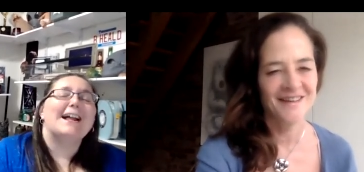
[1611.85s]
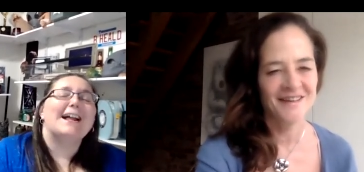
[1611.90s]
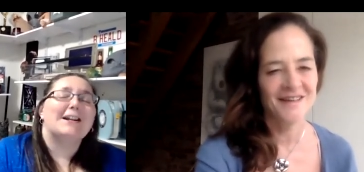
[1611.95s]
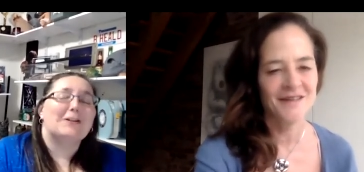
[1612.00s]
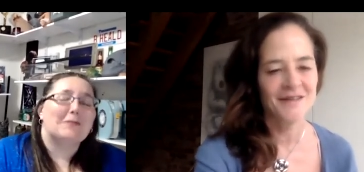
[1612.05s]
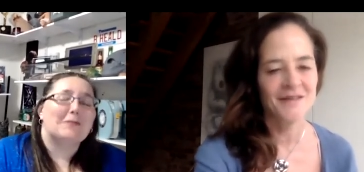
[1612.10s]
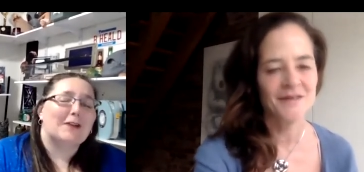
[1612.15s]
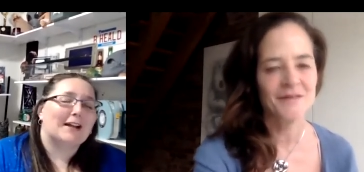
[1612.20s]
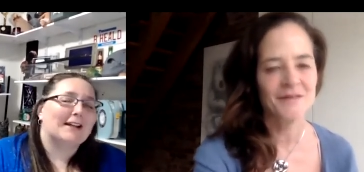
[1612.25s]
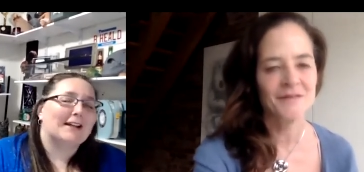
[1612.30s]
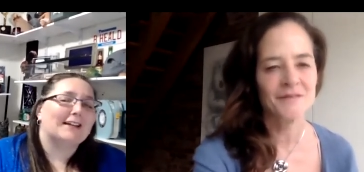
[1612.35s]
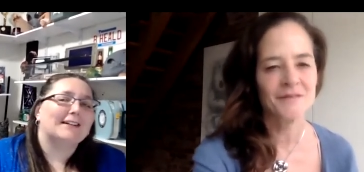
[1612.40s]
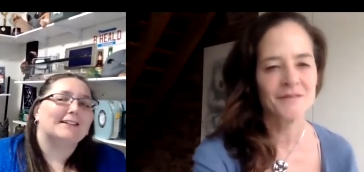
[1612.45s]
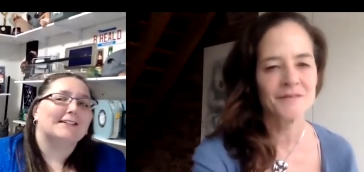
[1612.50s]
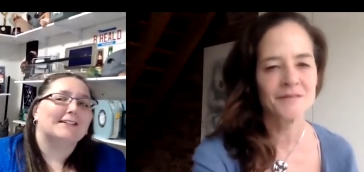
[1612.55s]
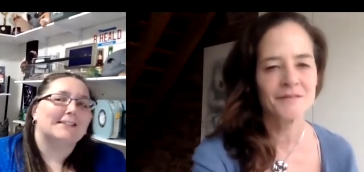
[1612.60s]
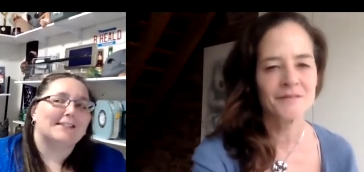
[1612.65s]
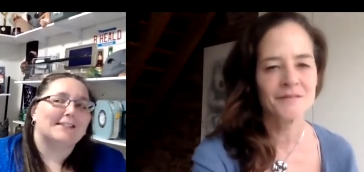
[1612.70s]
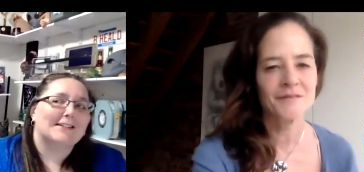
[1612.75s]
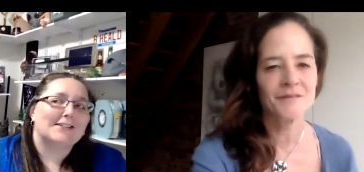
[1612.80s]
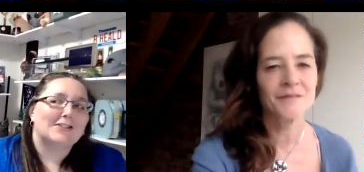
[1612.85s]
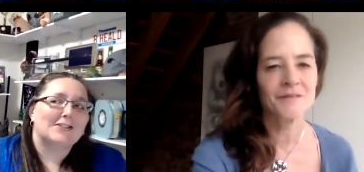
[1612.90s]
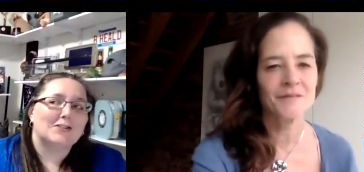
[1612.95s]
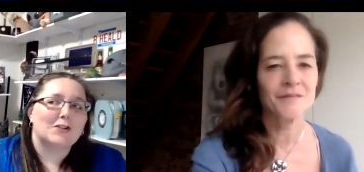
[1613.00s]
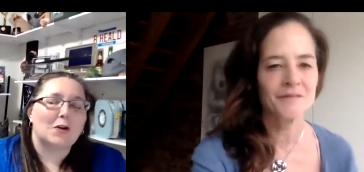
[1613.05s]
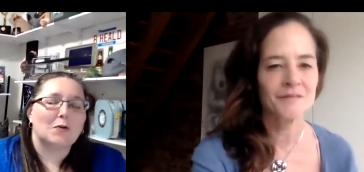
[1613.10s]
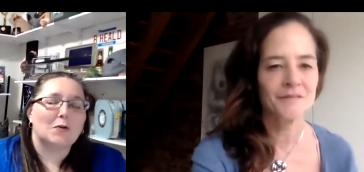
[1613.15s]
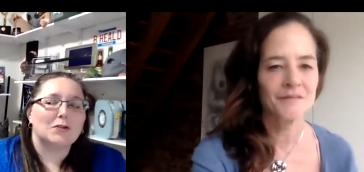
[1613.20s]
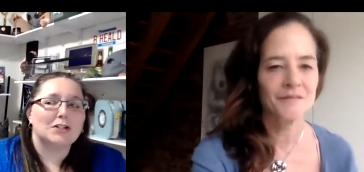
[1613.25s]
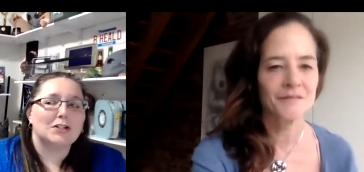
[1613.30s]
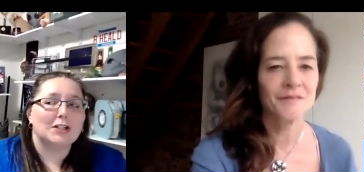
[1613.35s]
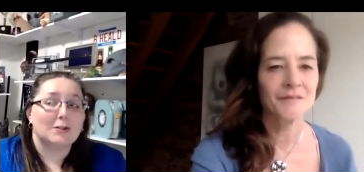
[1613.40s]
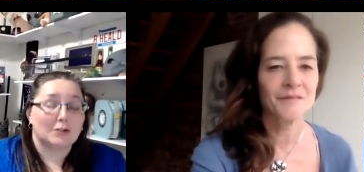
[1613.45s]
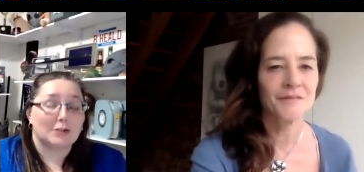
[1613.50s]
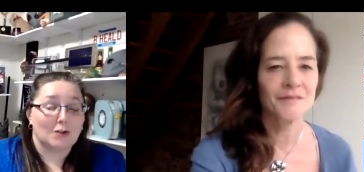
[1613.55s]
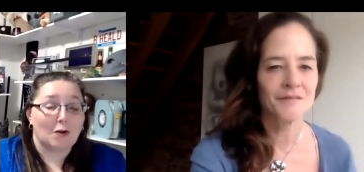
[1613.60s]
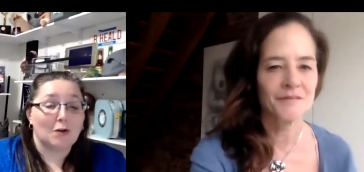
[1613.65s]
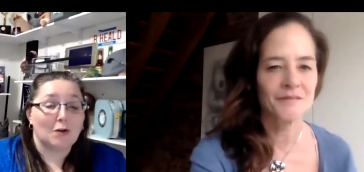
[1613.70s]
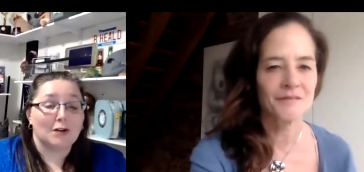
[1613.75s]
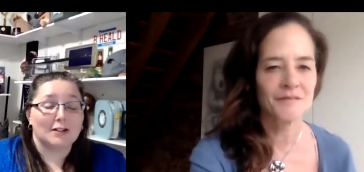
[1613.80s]
Speaker 1: anyway, so she
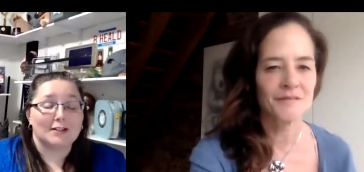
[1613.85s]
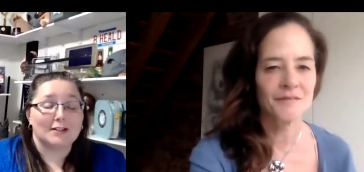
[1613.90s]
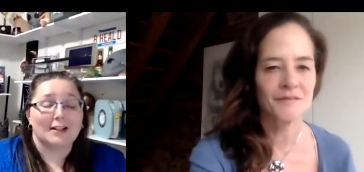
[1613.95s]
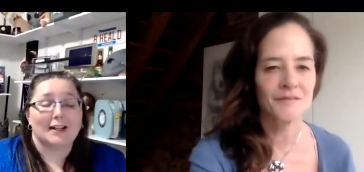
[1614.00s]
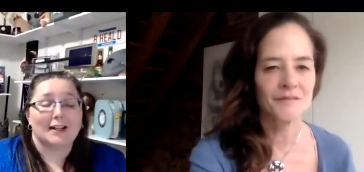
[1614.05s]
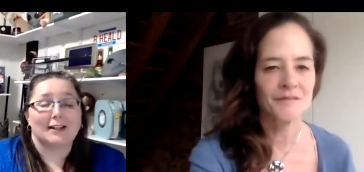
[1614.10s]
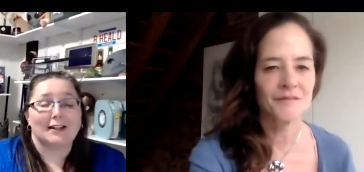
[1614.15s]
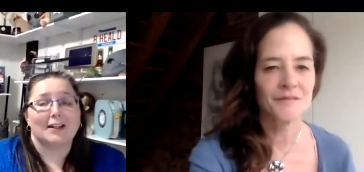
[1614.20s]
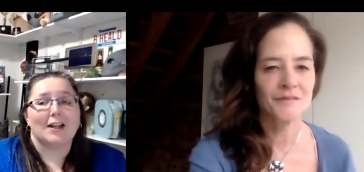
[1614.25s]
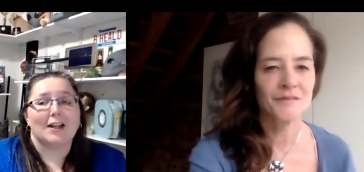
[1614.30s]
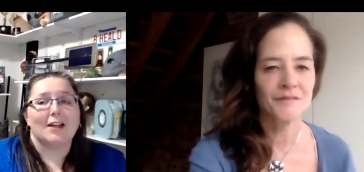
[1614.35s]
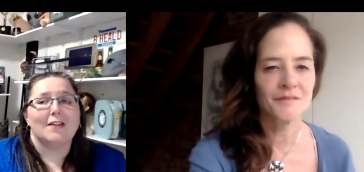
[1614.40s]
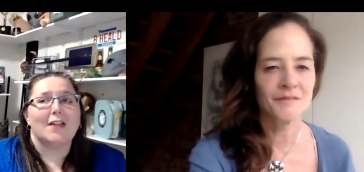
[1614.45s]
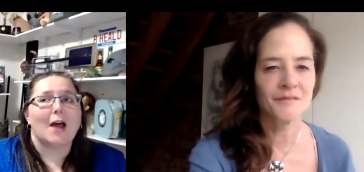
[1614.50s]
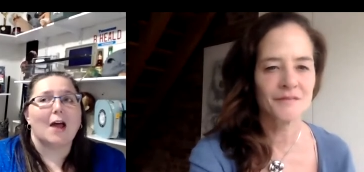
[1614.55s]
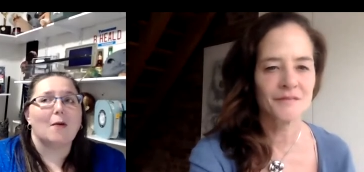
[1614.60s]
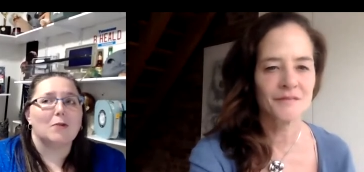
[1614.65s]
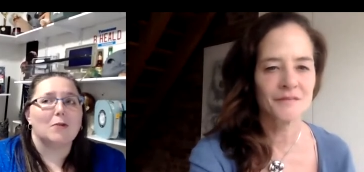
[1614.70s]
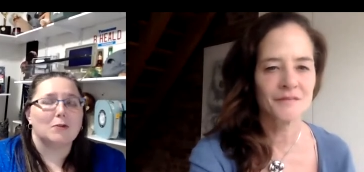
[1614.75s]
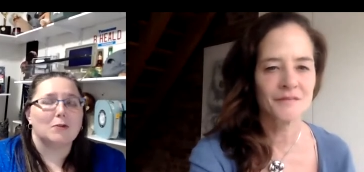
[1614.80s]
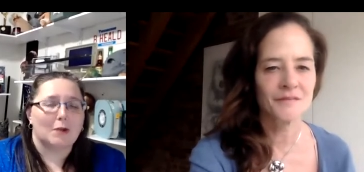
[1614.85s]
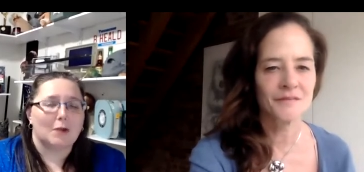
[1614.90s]
told us like that was